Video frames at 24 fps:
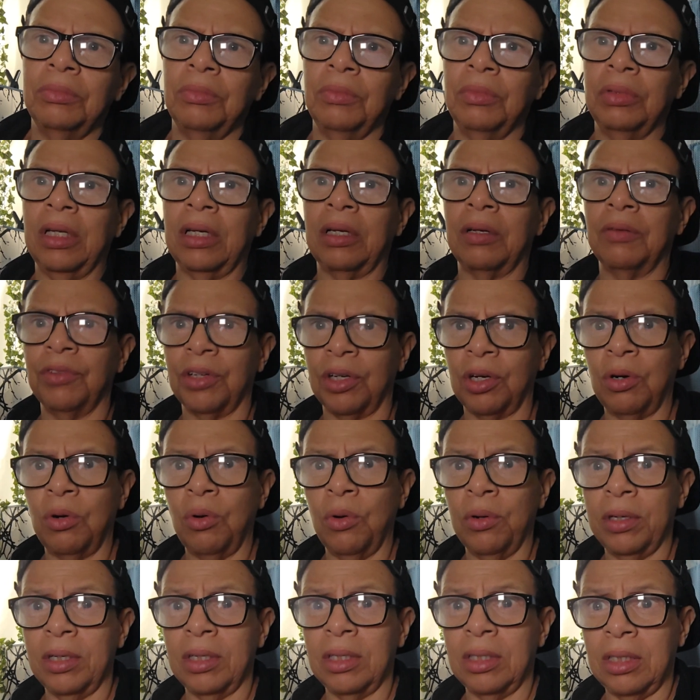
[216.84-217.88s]
like
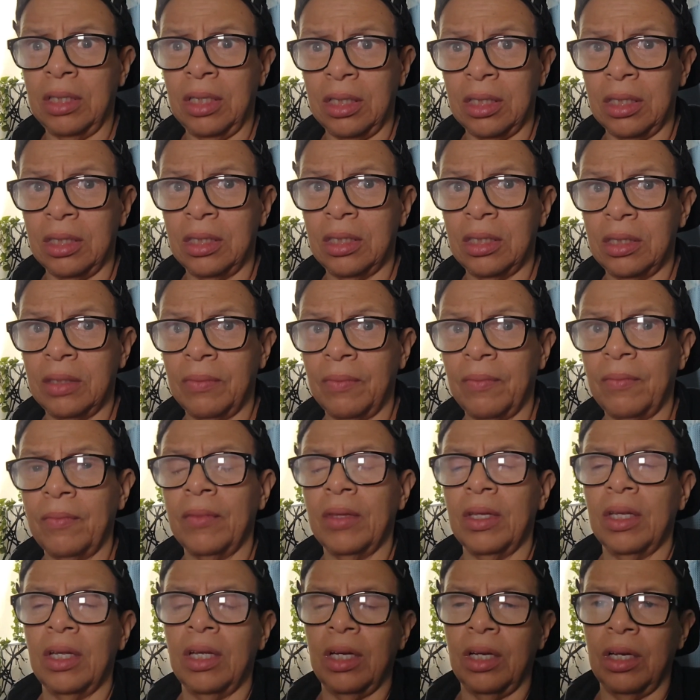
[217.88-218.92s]
recording this.
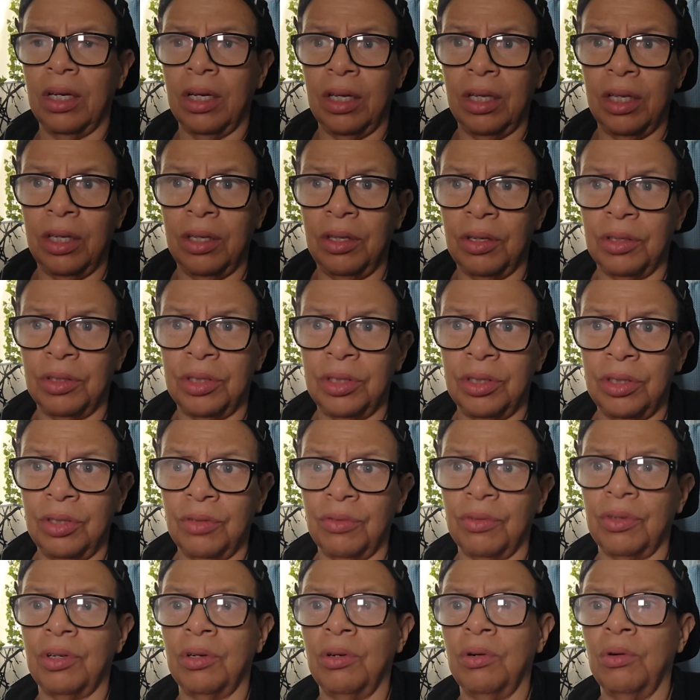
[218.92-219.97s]
The
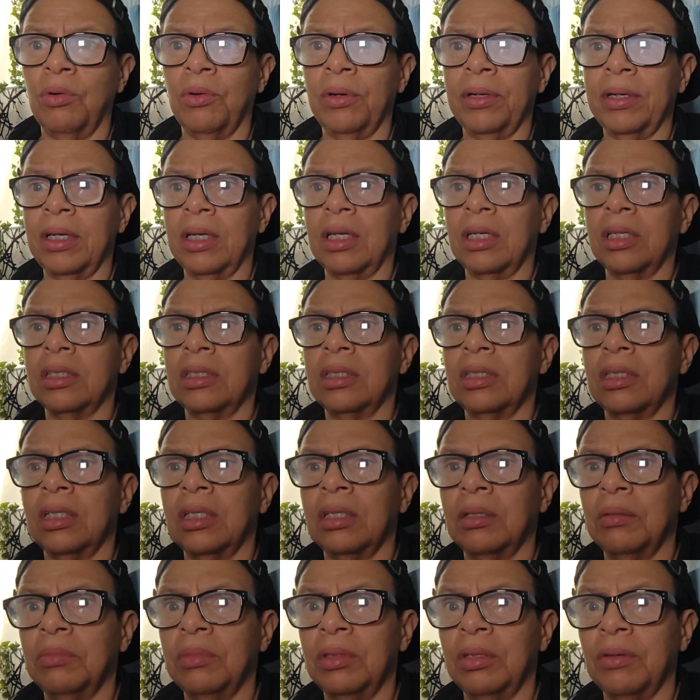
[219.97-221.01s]
recording is
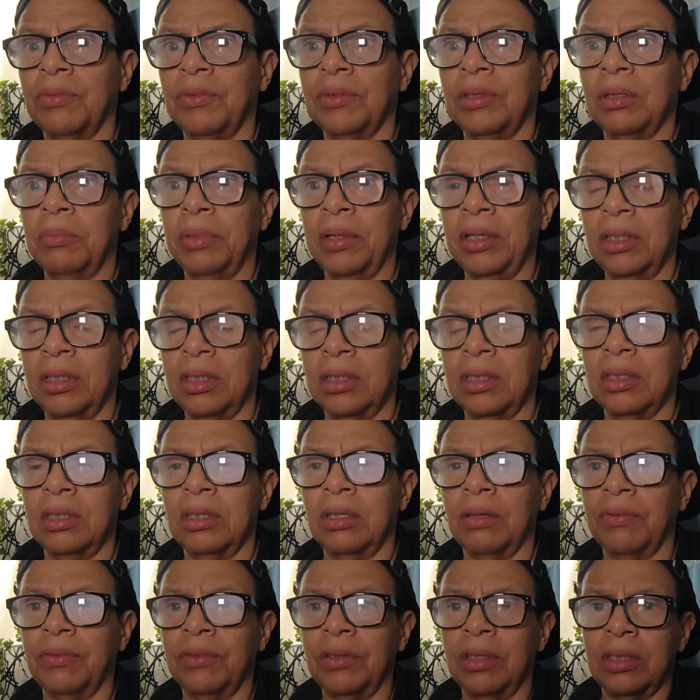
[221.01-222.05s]
different. The buttons
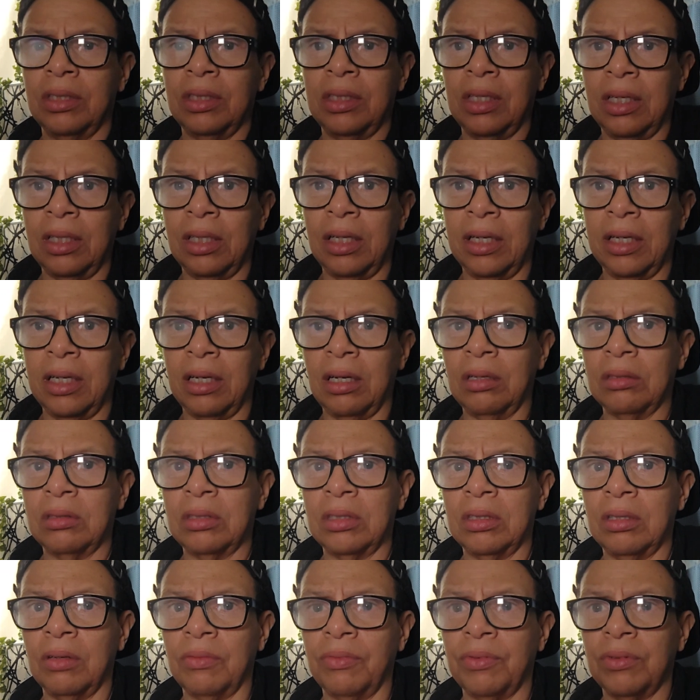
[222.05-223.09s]
different. The
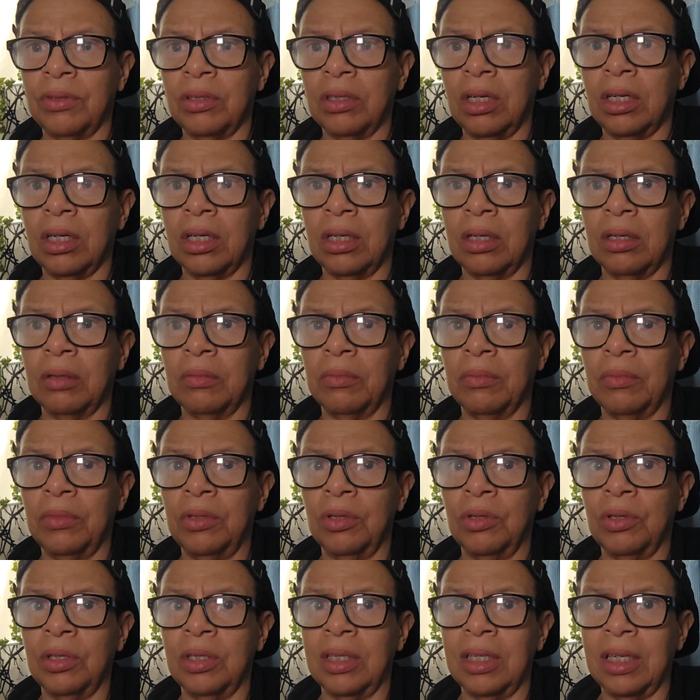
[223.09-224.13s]
layout's different.
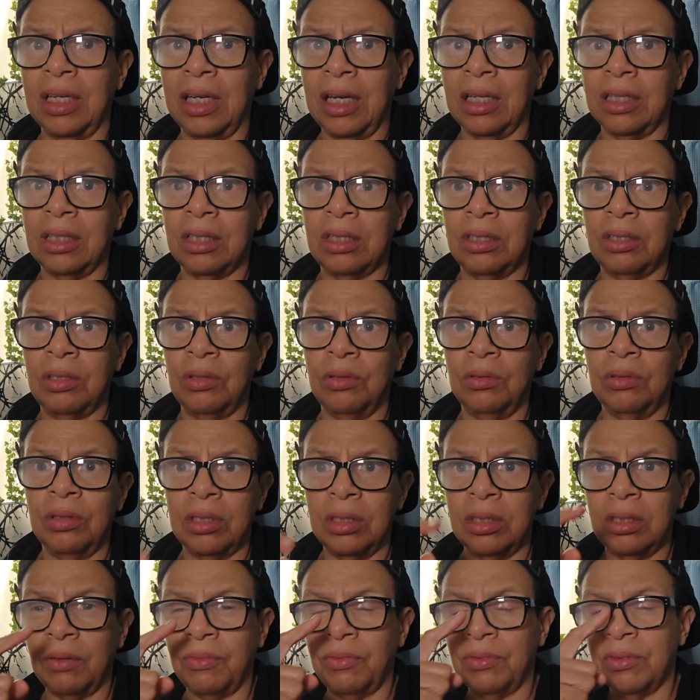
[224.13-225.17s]
You can get to the
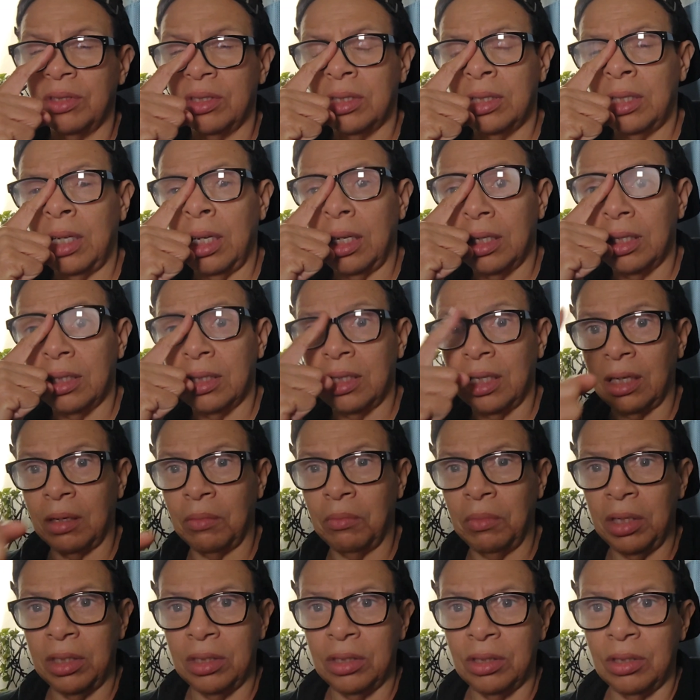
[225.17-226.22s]
different settings, like I
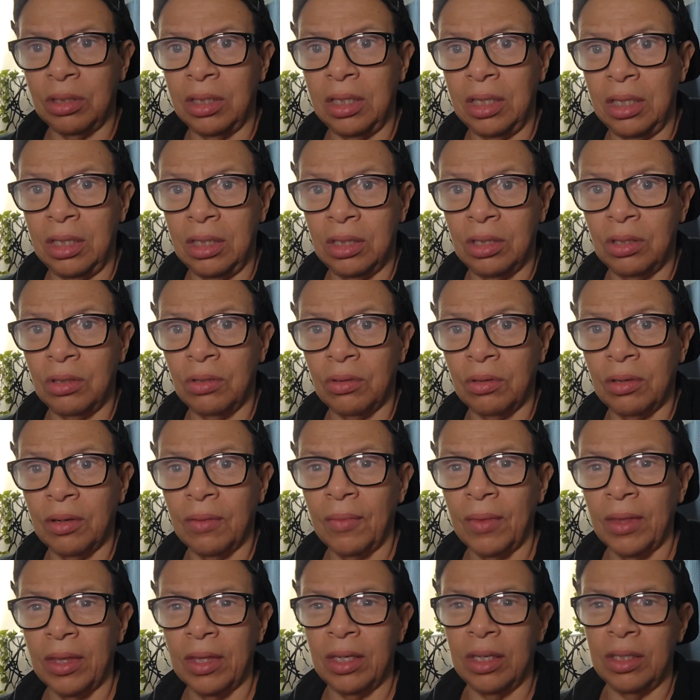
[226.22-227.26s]
mentioned, easier
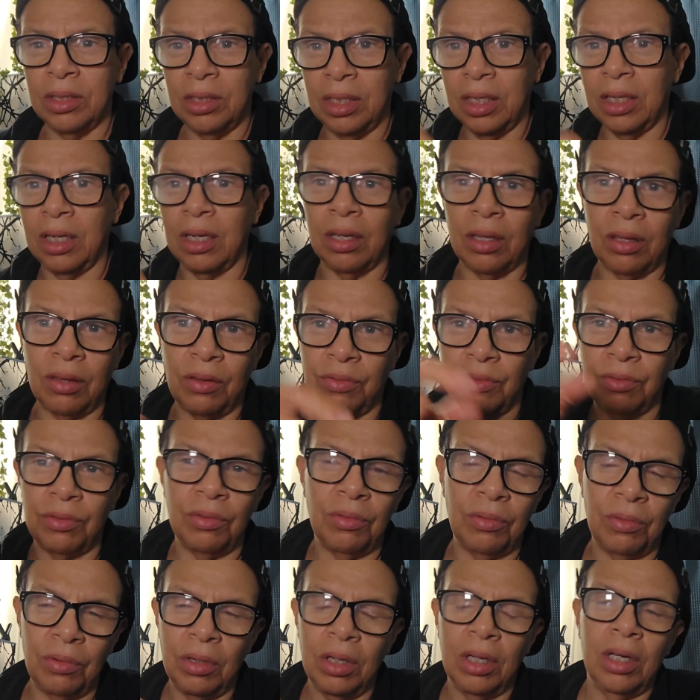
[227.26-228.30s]
than digging
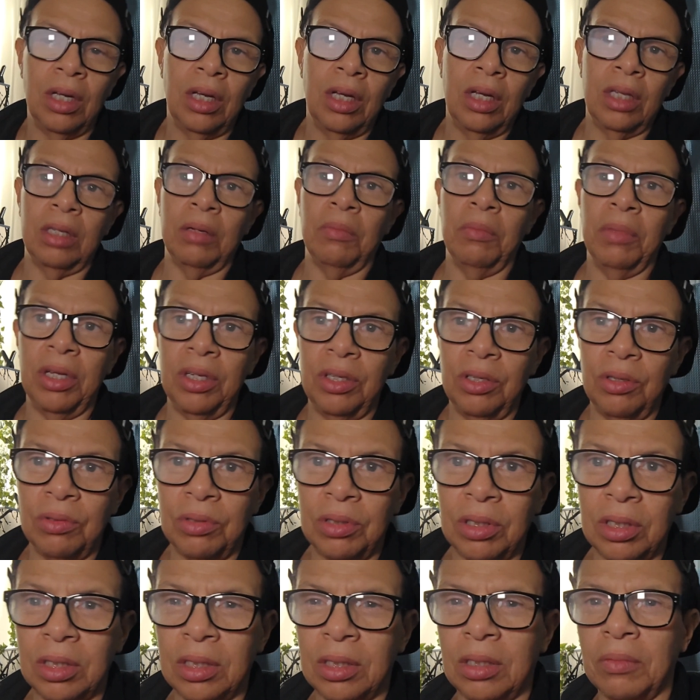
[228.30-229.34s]
through the menu
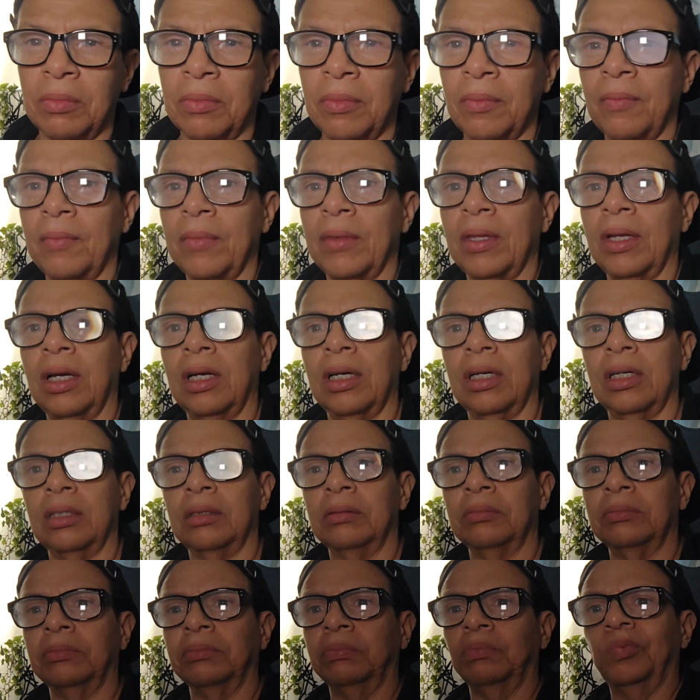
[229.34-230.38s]
system.
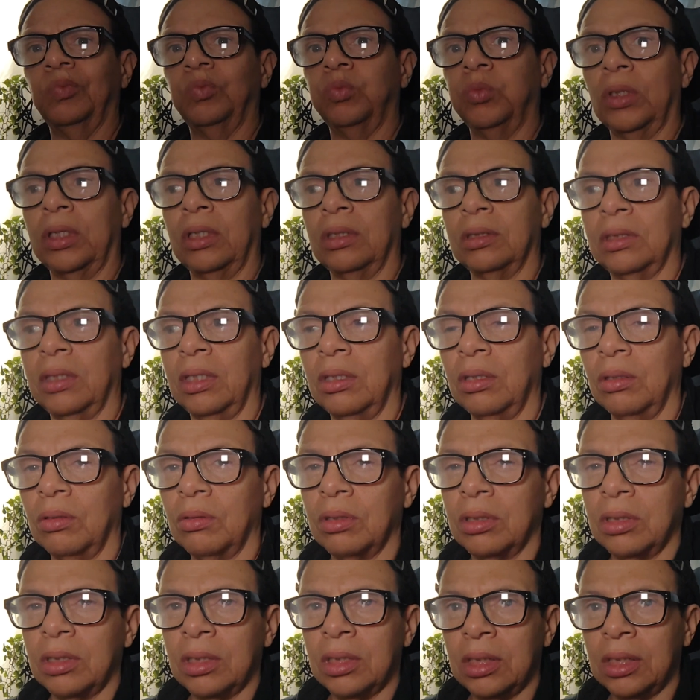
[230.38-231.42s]
What else I
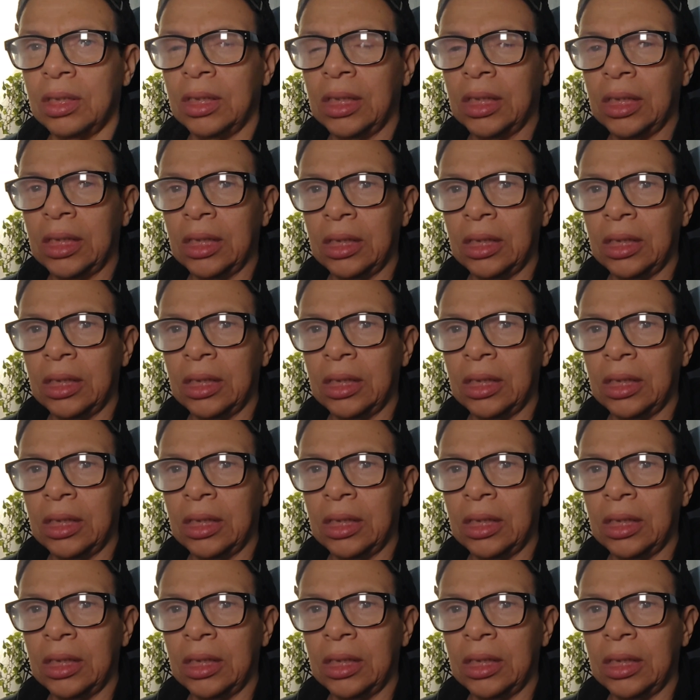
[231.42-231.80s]
noticed?